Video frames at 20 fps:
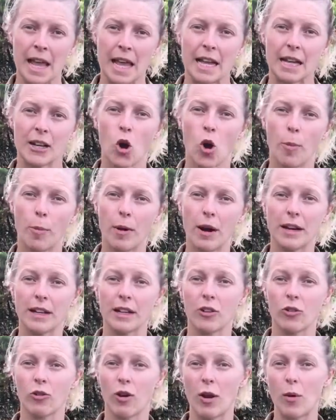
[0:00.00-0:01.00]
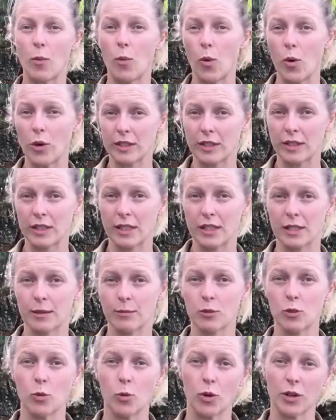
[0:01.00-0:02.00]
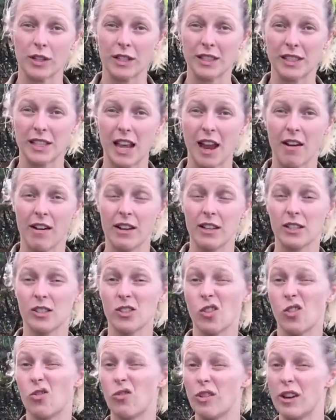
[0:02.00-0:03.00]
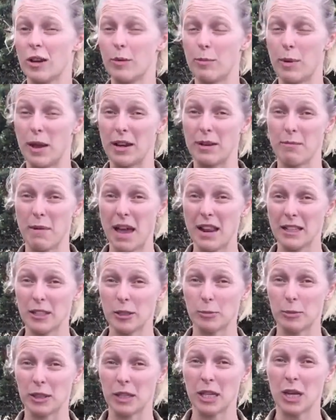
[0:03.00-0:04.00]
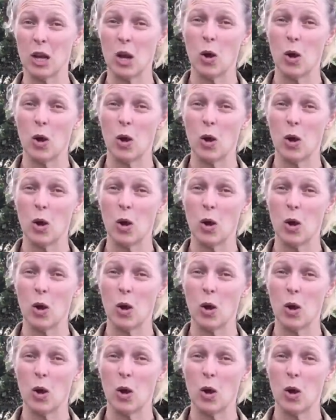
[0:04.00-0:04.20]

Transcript: Incorporating a grey water system to water these areas or reed bed management